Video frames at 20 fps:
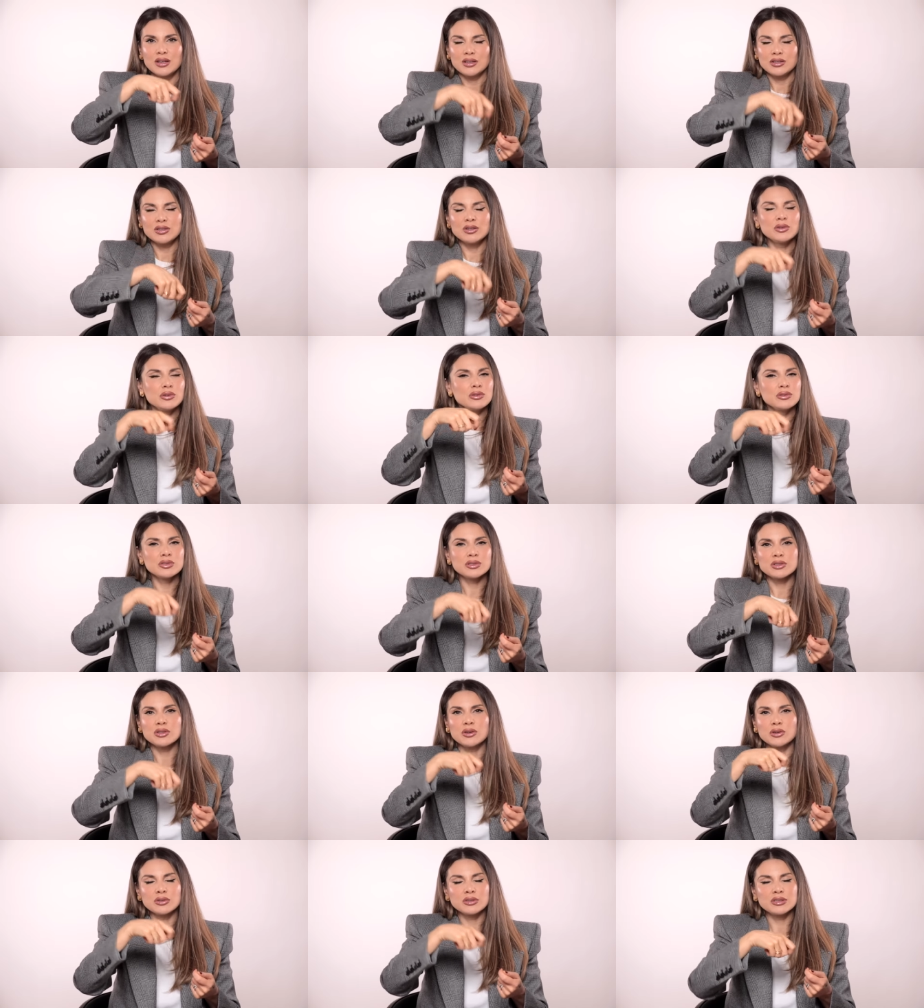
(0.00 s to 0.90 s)
use
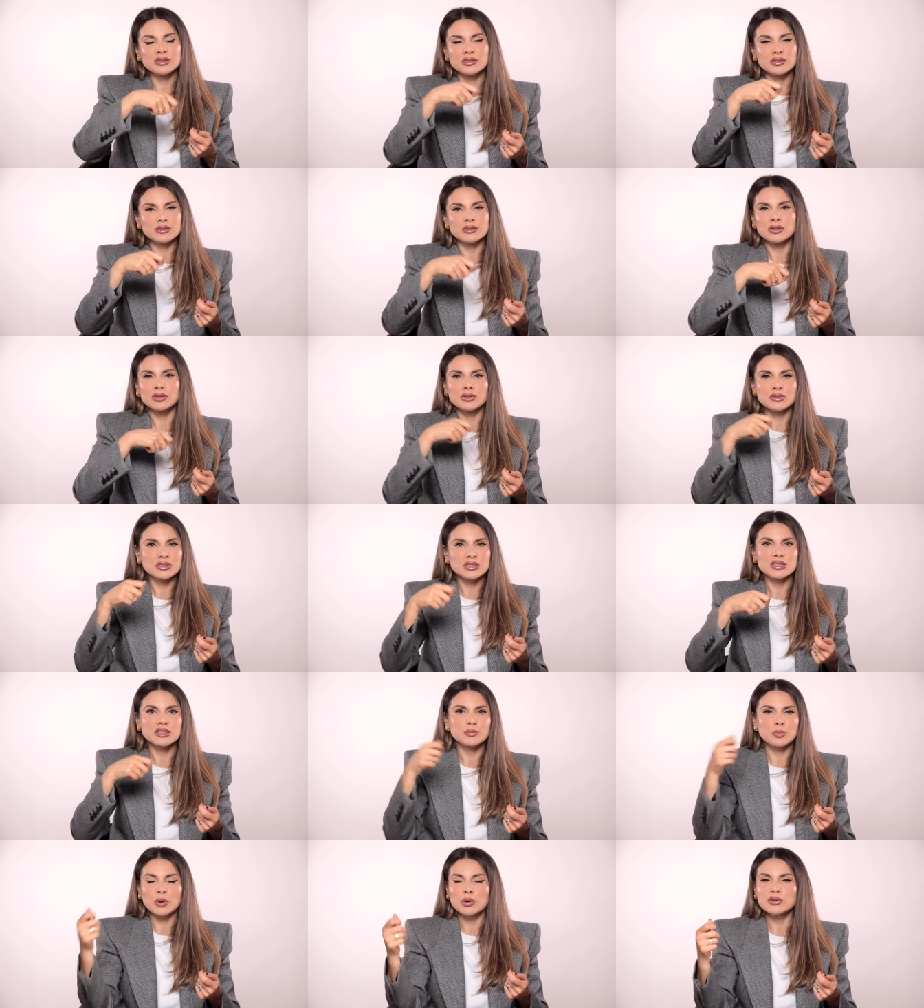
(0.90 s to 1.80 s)
those those
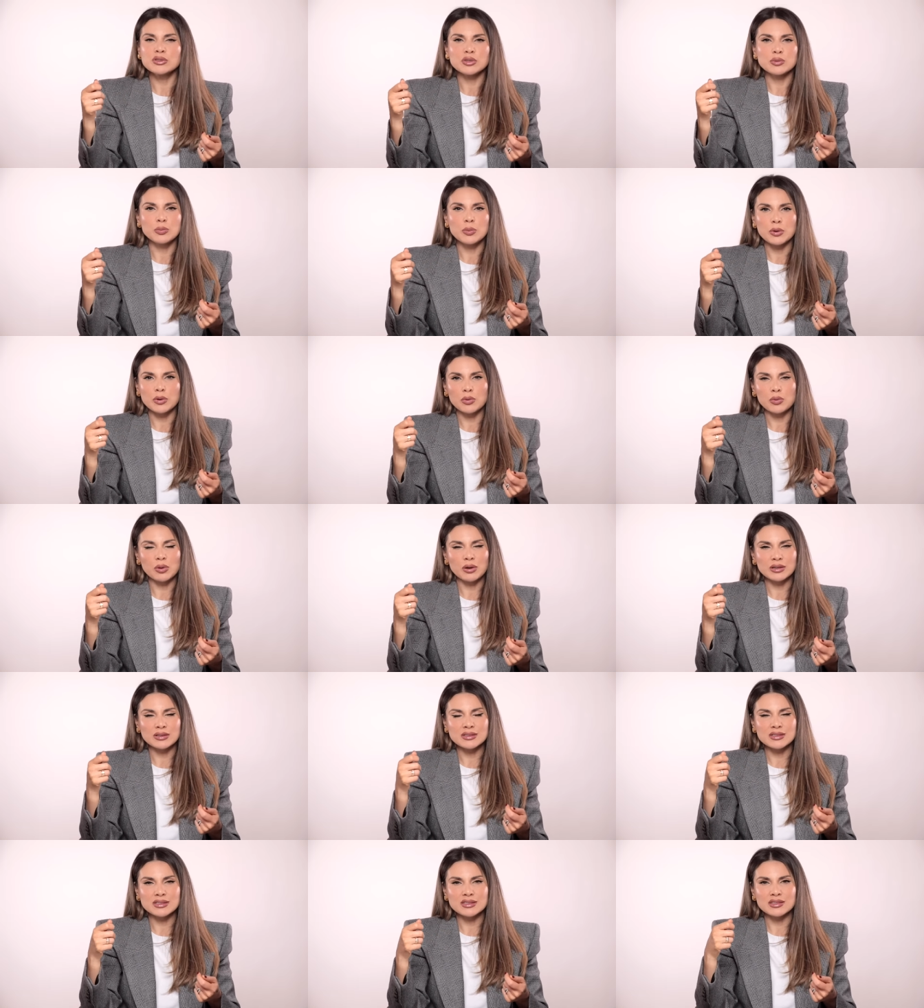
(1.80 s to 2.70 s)
disposable
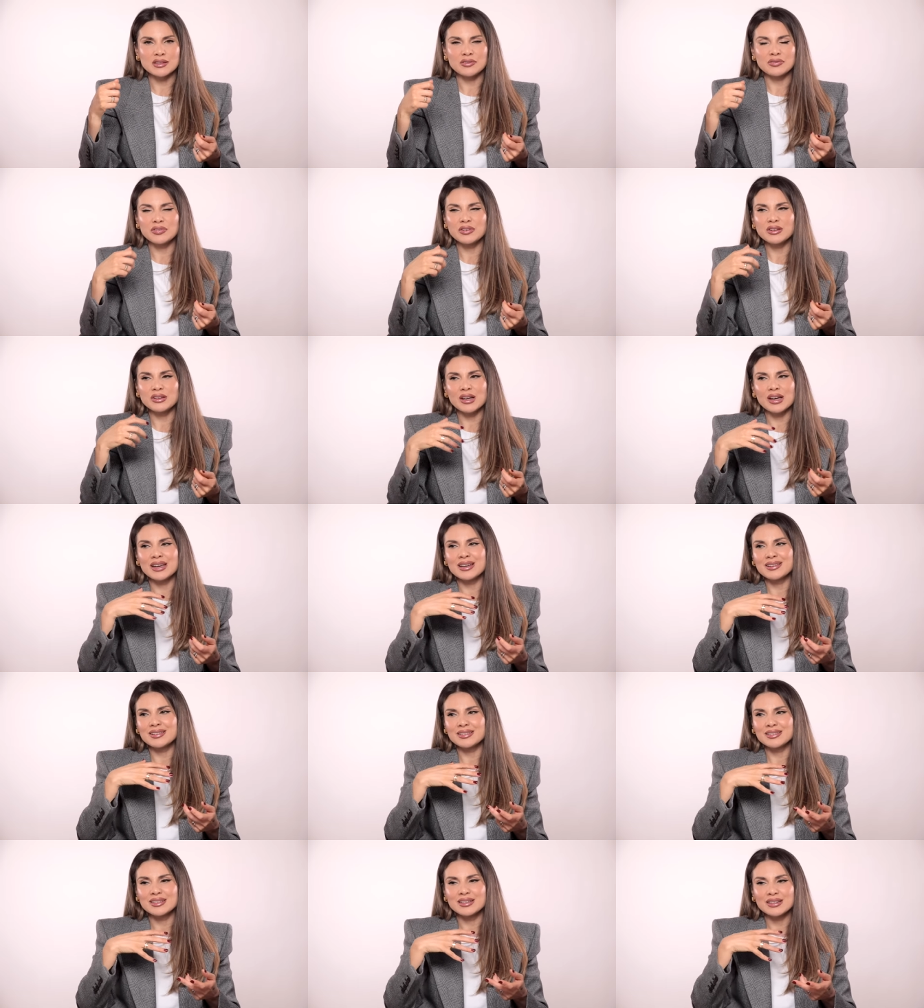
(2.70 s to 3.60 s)
ones, I feel like
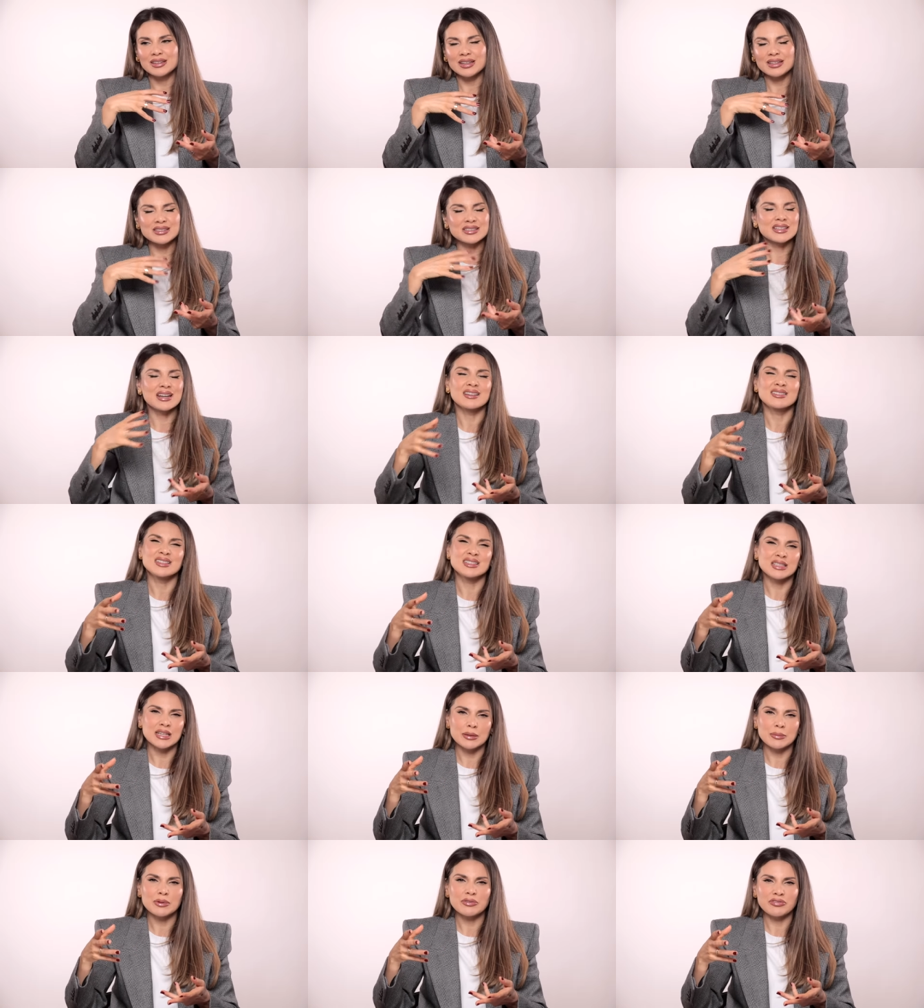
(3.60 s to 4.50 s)
it's not the
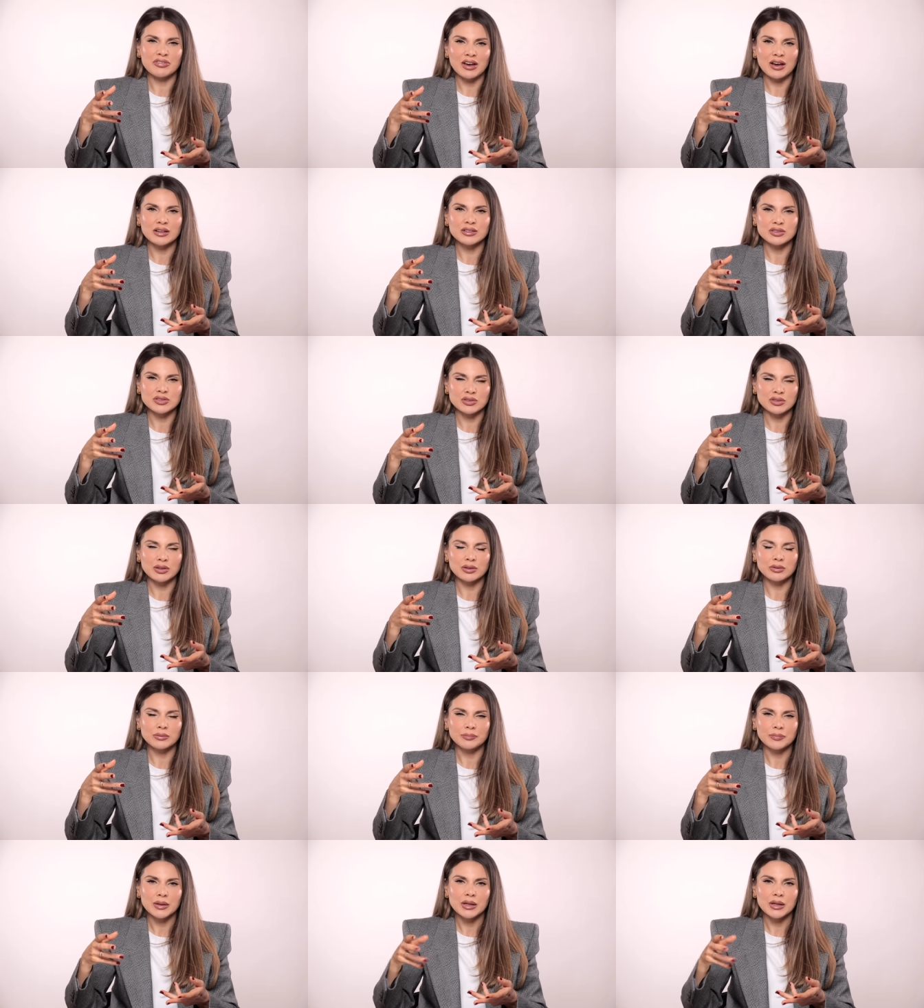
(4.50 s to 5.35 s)
same effect, you know?